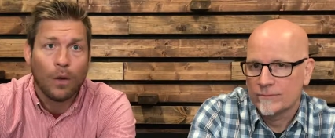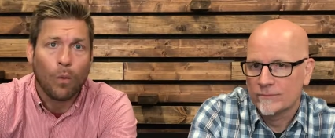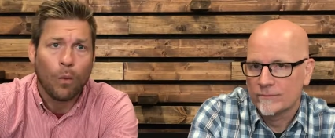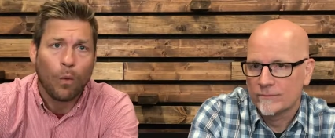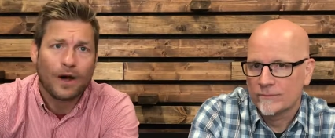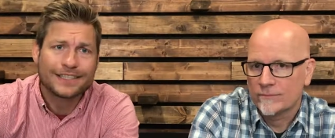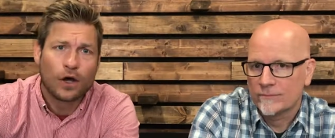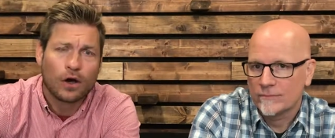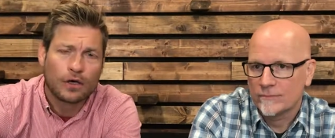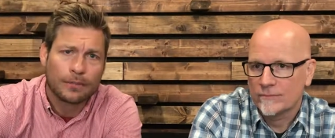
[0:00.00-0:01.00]
Speaker 1: what's
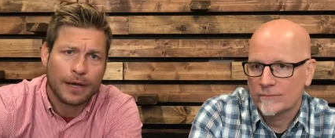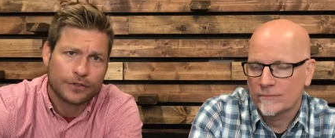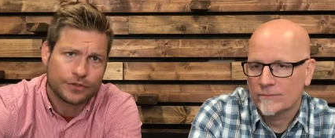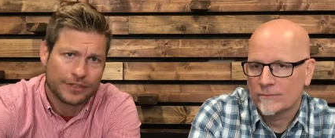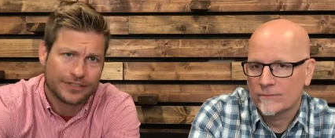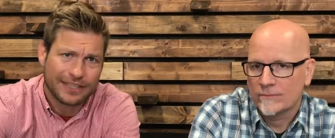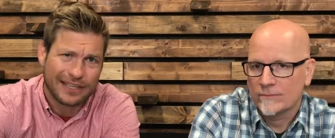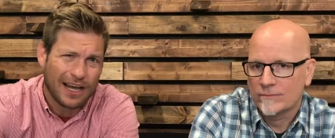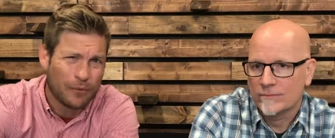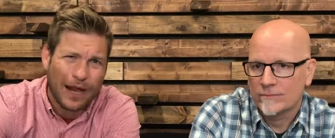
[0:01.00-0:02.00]
hard about trusting
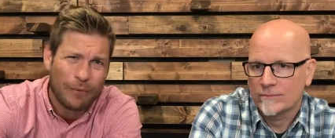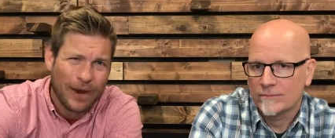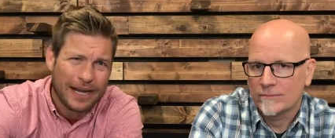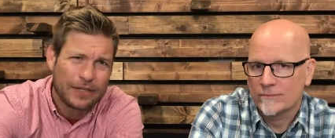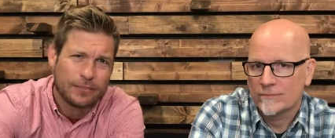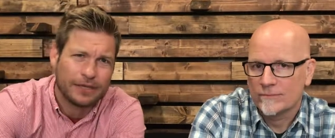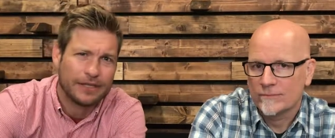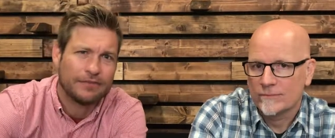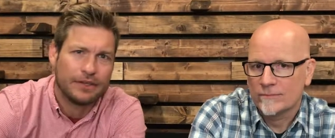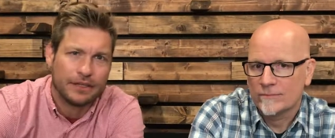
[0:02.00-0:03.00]
God? Why why do you
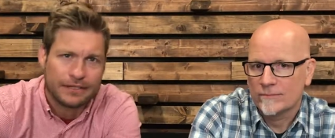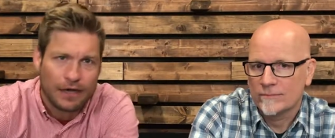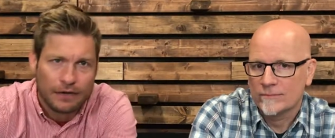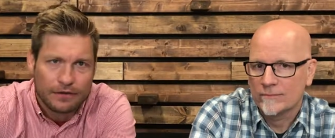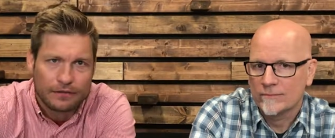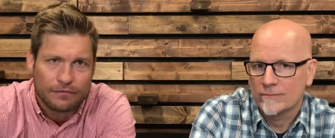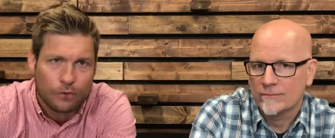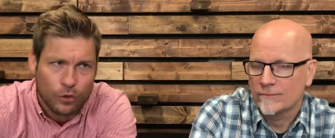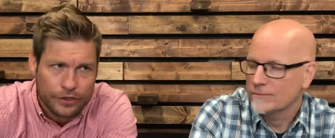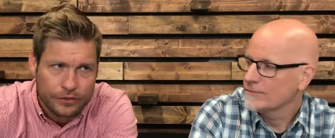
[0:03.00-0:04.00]
believe that He's not
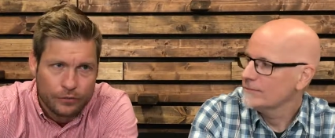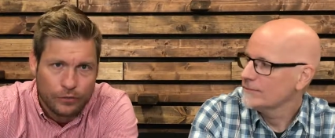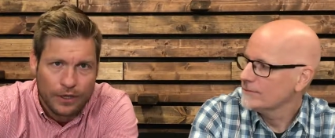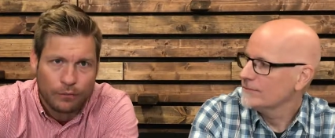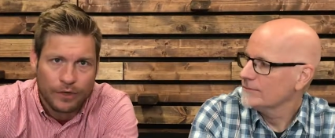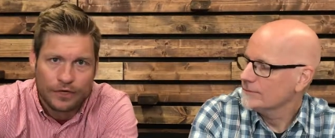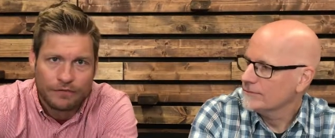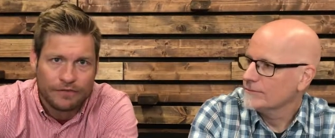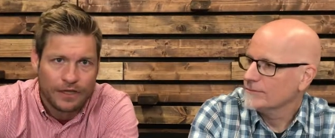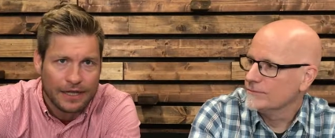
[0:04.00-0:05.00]
for you? Where, where do you
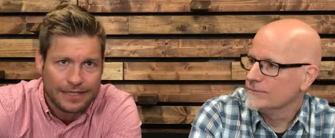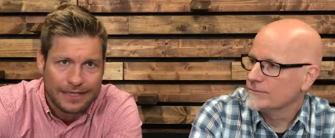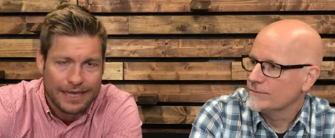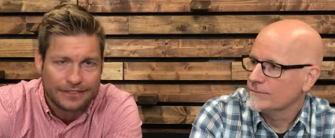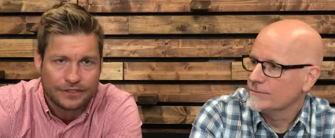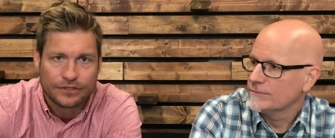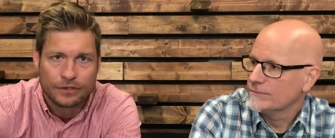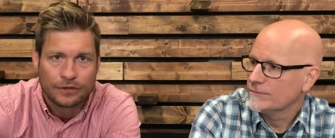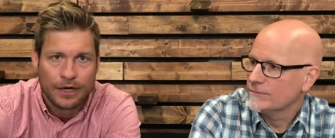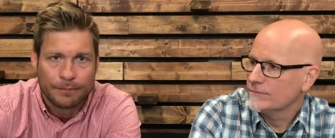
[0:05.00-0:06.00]
feel like he hasn't
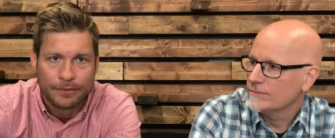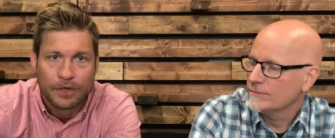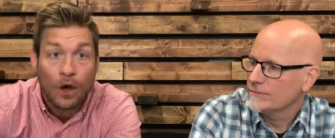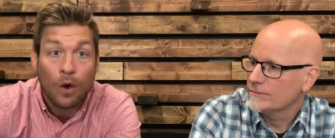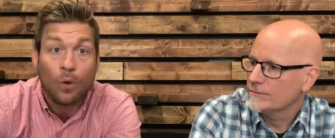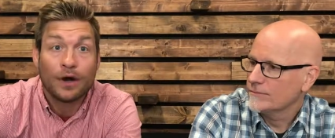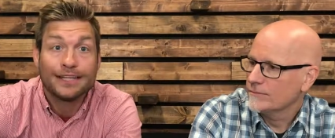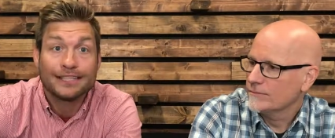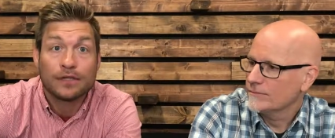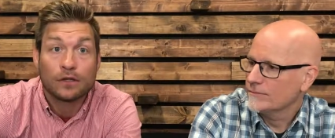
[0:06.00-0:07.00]
shown up? And what
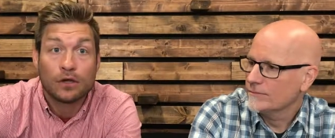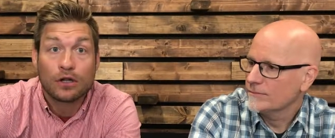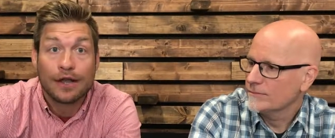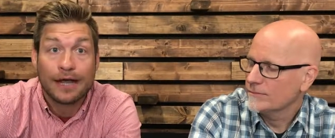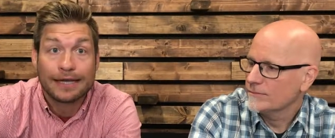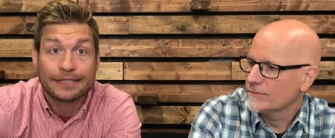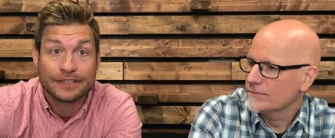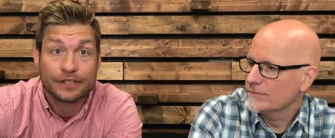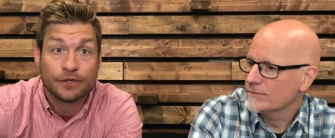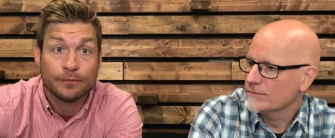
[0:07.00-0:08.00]
does it look like as a
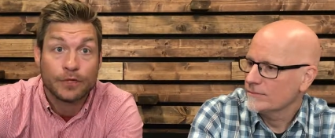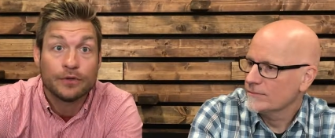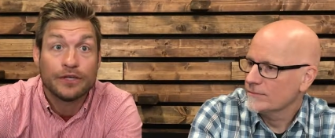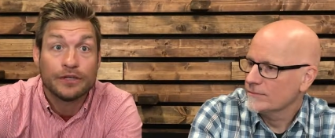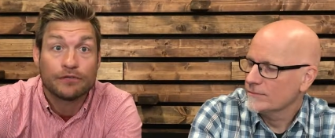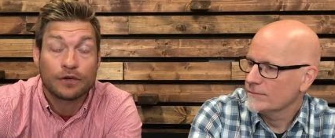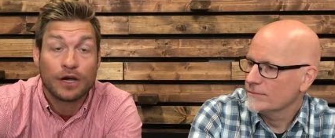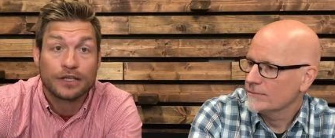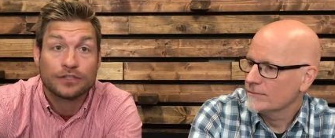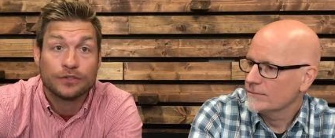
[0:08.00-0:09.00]
community for
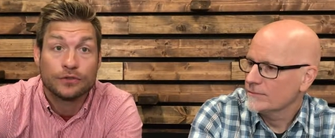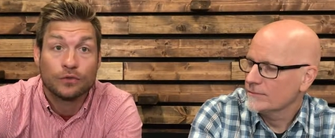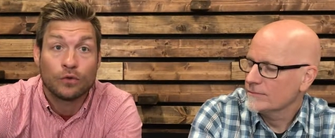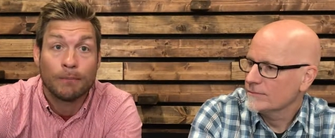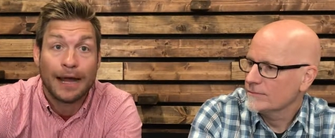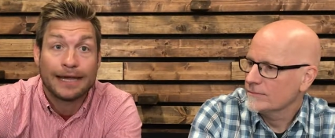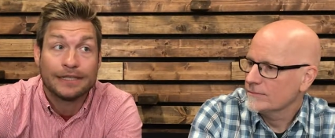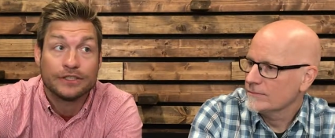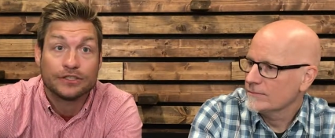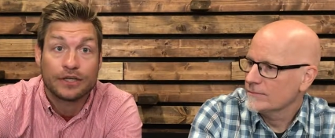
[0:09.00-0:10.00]
us to remind
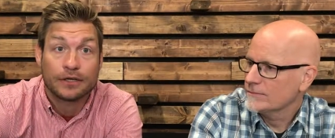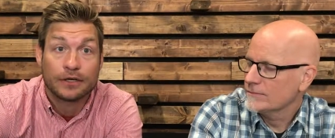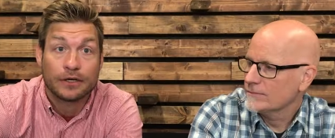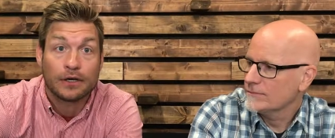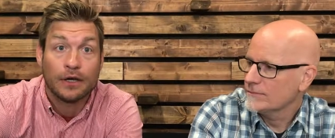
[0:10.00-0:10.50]
each other